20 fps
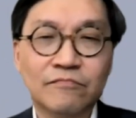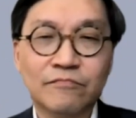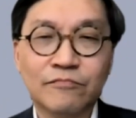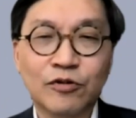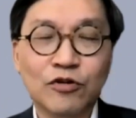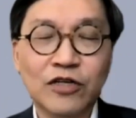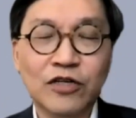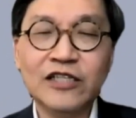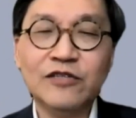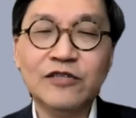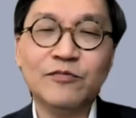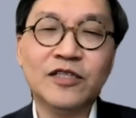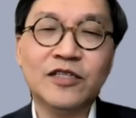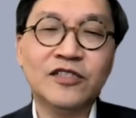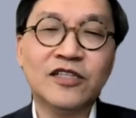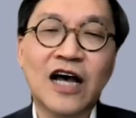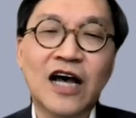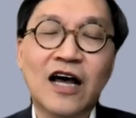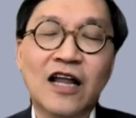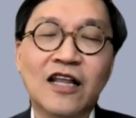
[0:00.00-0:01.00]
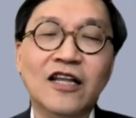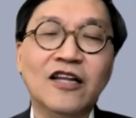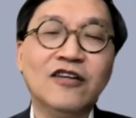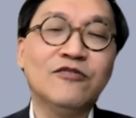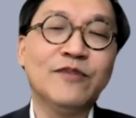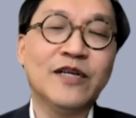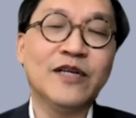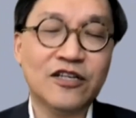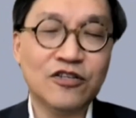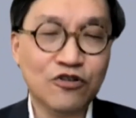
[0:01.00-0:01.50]
Policemen are a
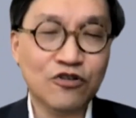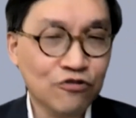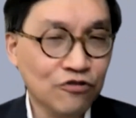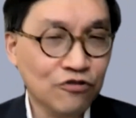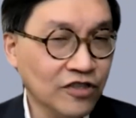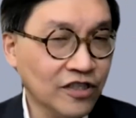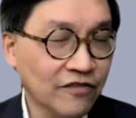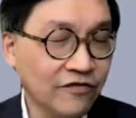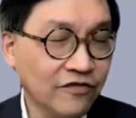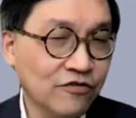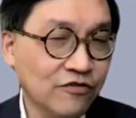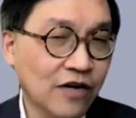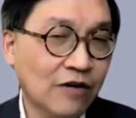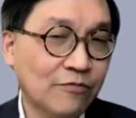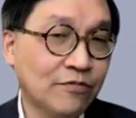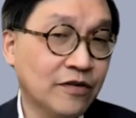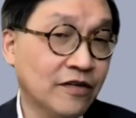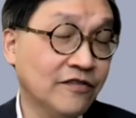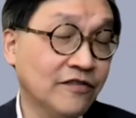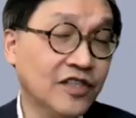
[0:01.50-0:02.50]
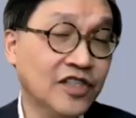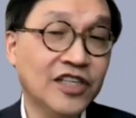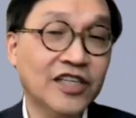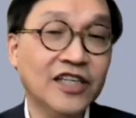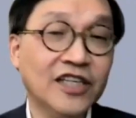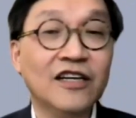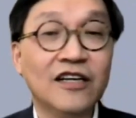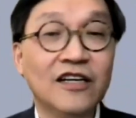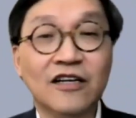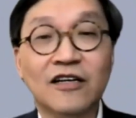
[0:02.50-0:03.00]
little bit intrusive to our
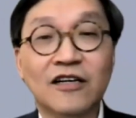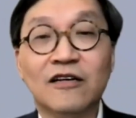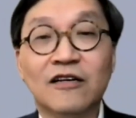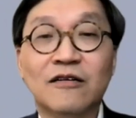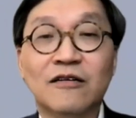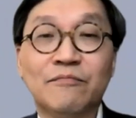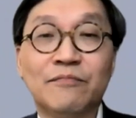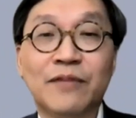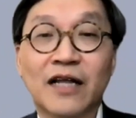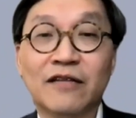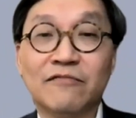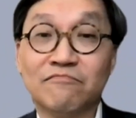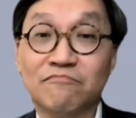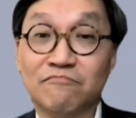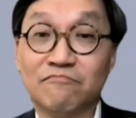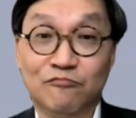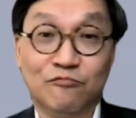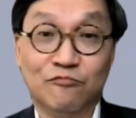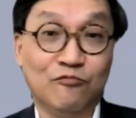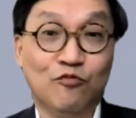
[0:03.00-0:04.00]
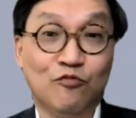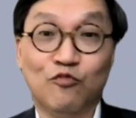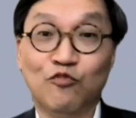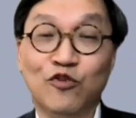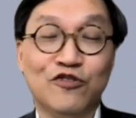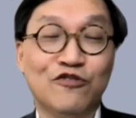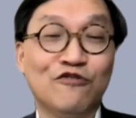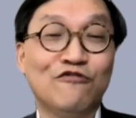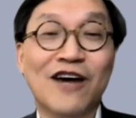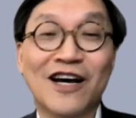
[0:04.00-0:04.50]
privacy, but
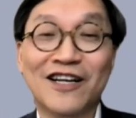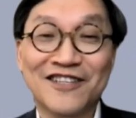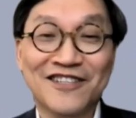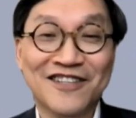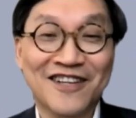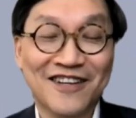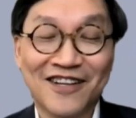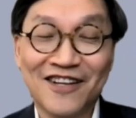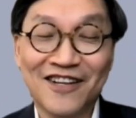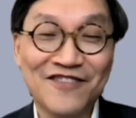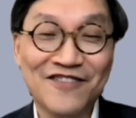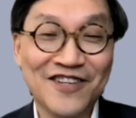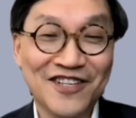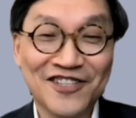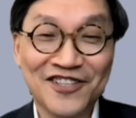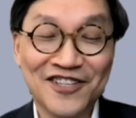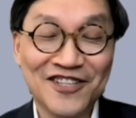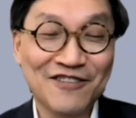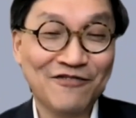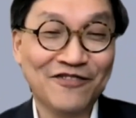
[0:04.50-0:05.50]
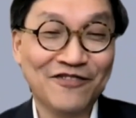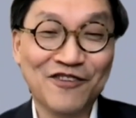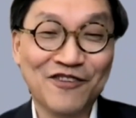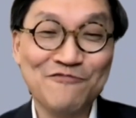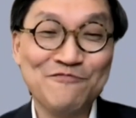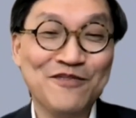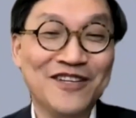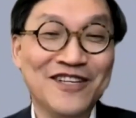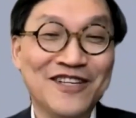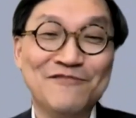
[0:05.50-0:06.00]
would you rather live in a city with no
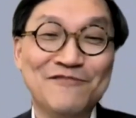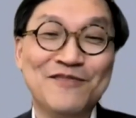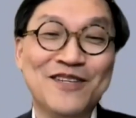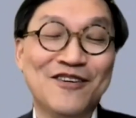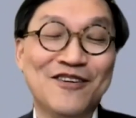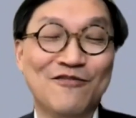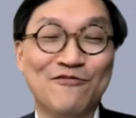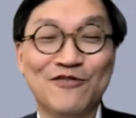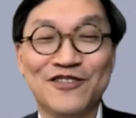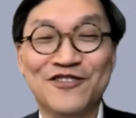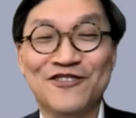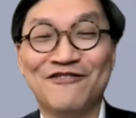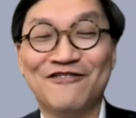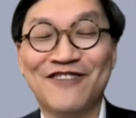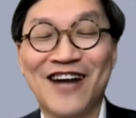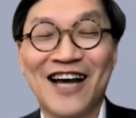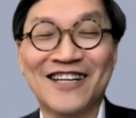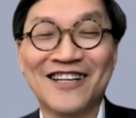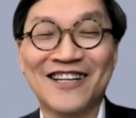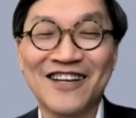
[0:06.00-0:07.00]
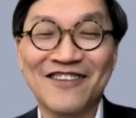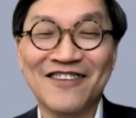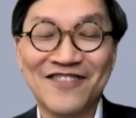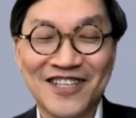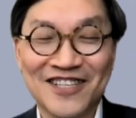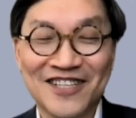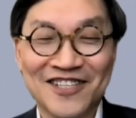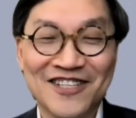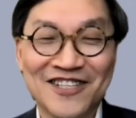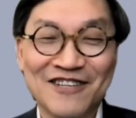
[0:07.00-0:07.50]
policemen, or would you rather live in
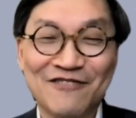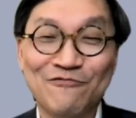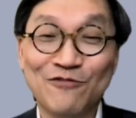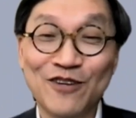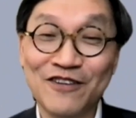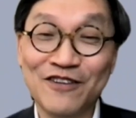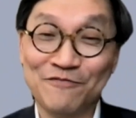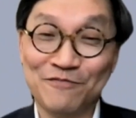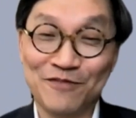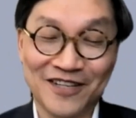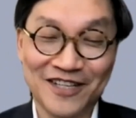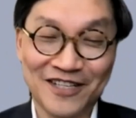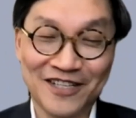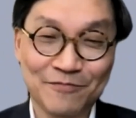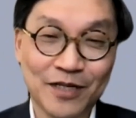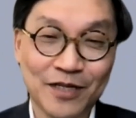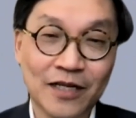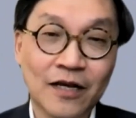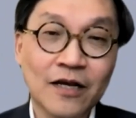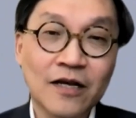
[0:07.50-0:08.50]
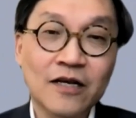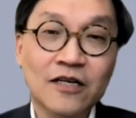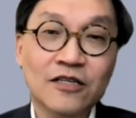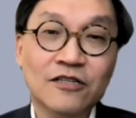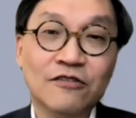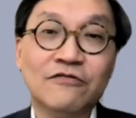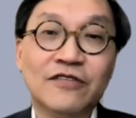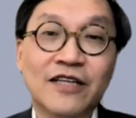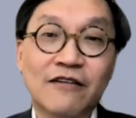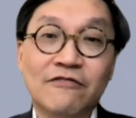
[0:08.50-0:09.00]
a city with policemen?
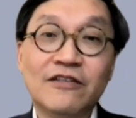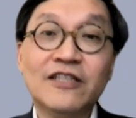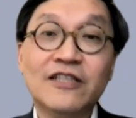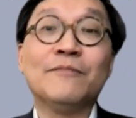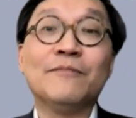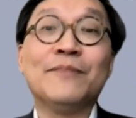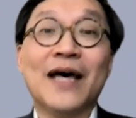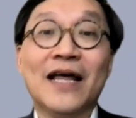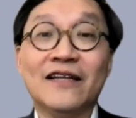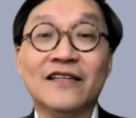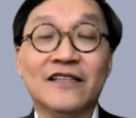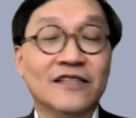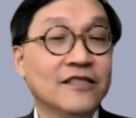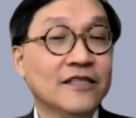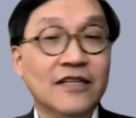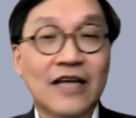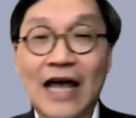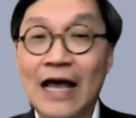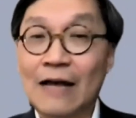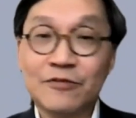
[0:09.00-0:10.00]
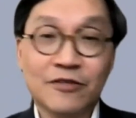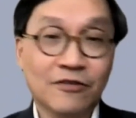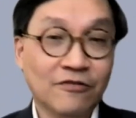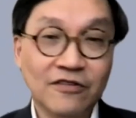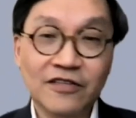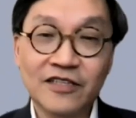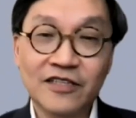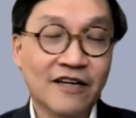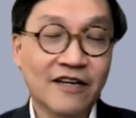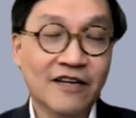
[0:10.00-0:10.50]
So there is a balance, absolutely.